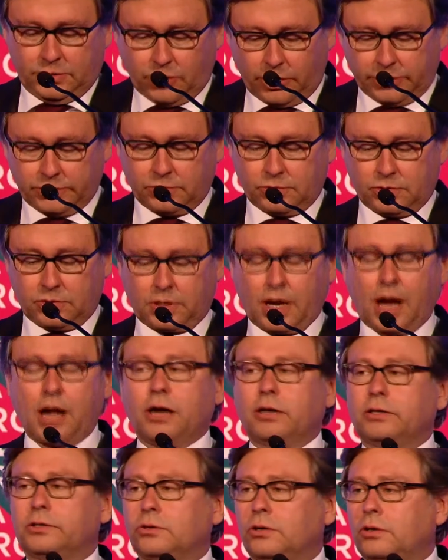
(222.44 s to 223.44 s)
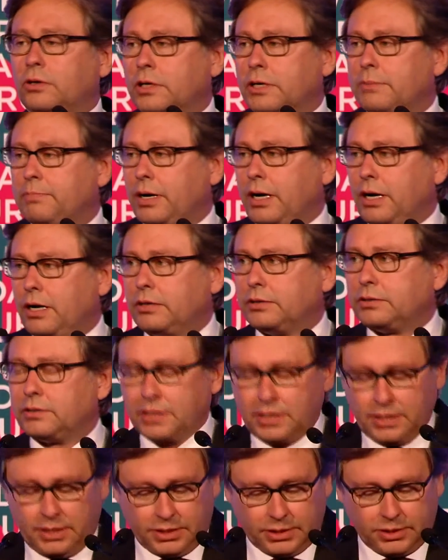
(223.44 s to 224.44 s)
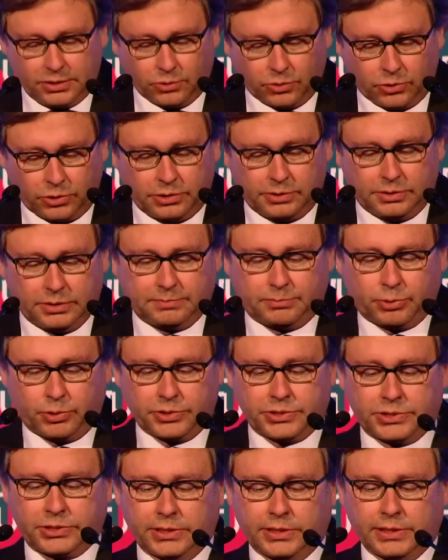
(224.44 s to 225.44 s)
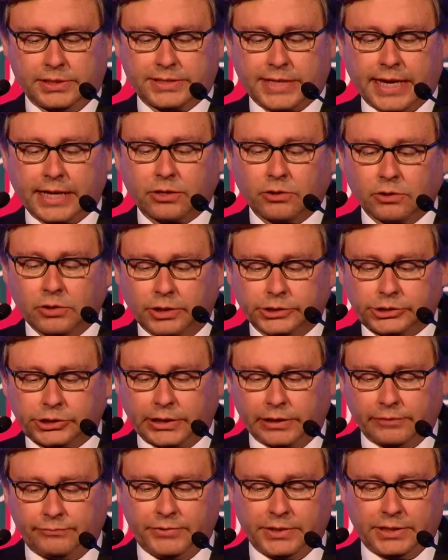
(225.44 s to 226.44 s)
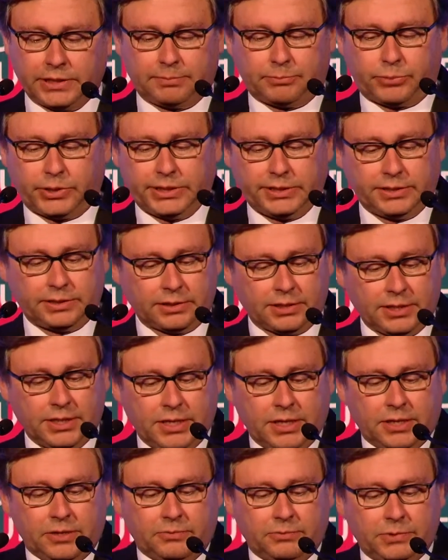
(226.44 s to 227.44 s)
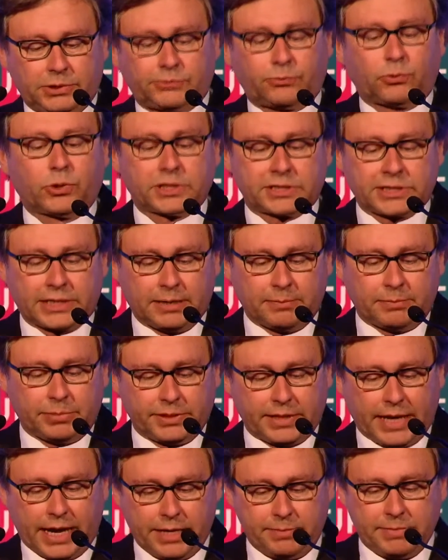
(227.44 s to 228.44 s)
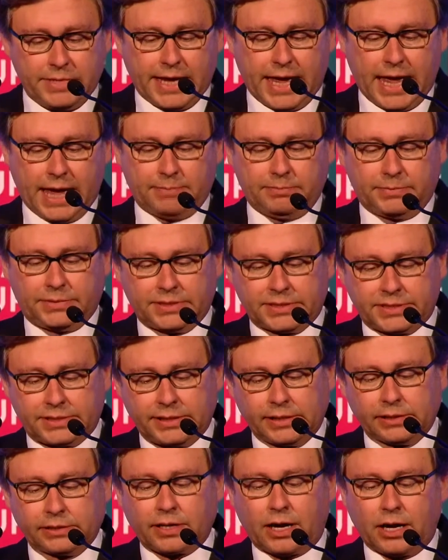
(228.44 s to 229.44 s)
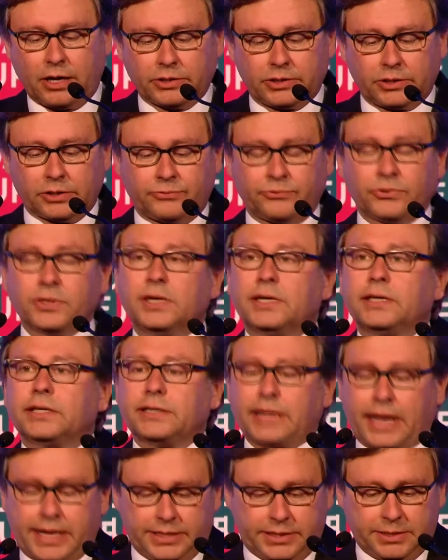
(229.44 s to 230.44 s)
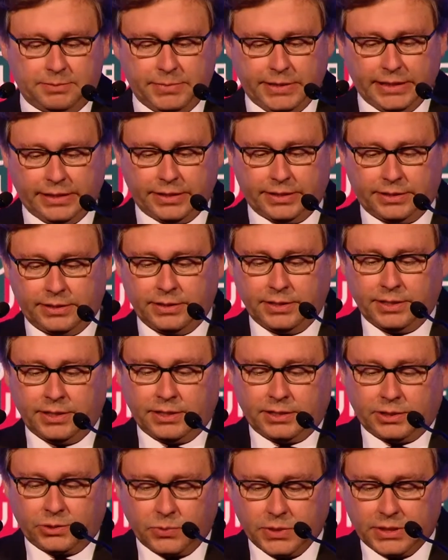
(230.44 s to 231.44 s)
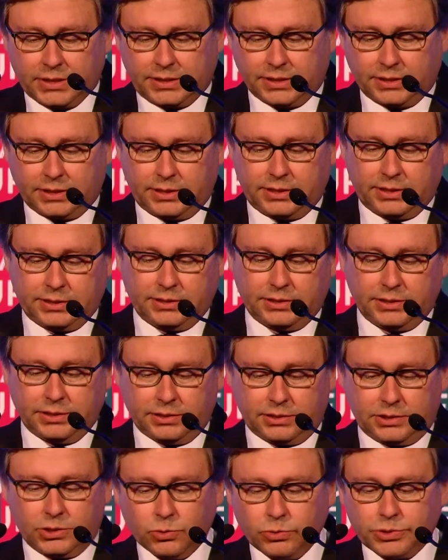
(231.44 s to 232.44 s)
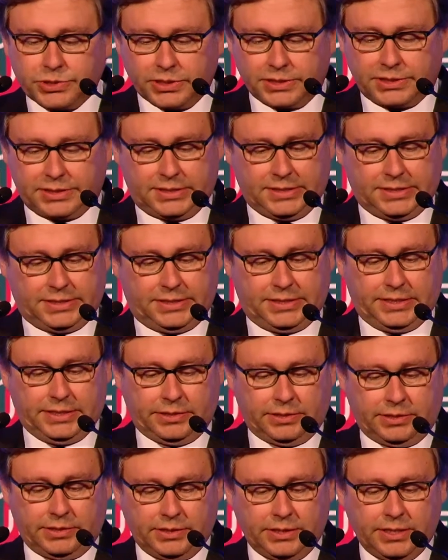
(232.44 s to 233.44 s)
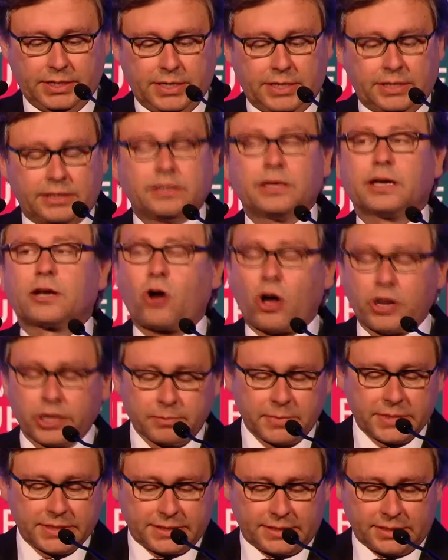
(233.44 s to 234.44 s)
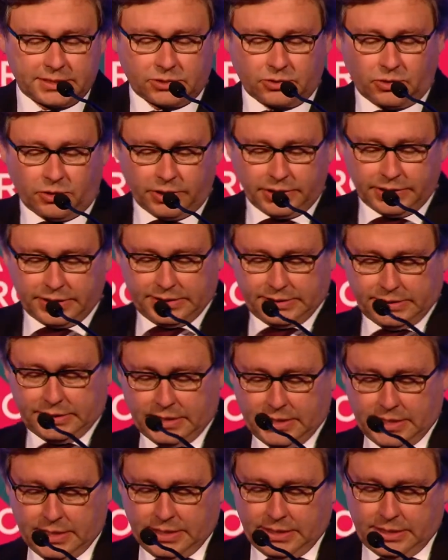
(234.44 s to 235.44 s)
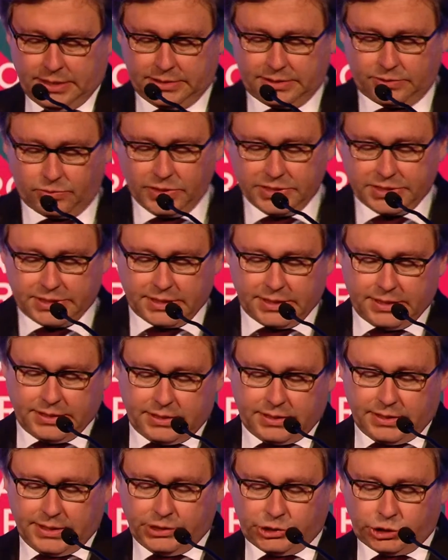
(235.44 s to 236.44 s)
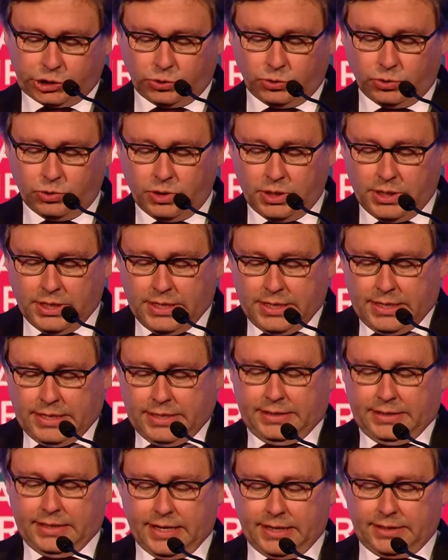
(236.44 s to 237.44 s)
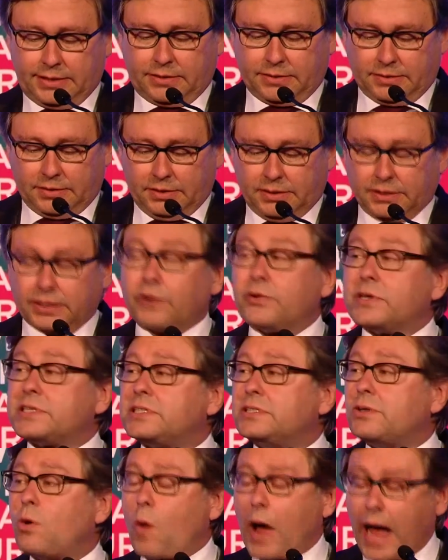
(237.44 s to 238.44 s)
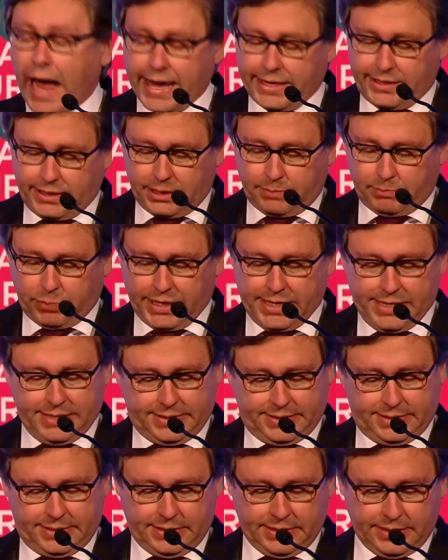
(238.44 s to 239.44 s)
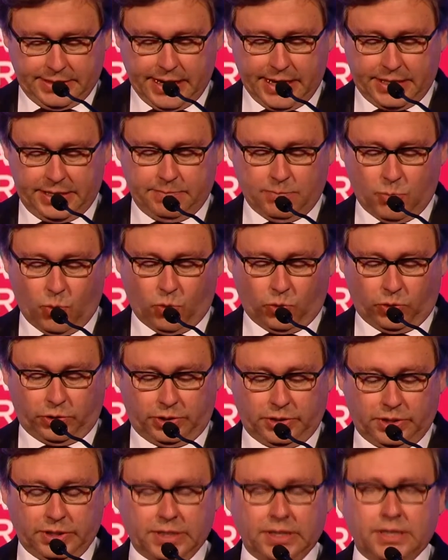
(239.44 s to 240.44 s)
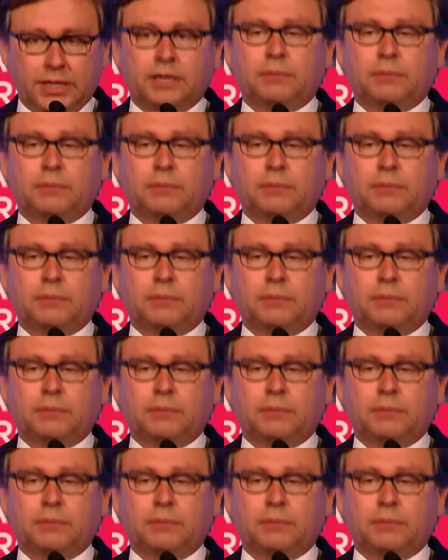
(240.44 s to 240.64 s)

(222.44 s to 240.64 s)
not to talk about your personal psychological fingerprint, which, for example, IBM distilled out of 90 million Twitter users this year. The Economist has called in his recent issue that there is no hiding place anymore.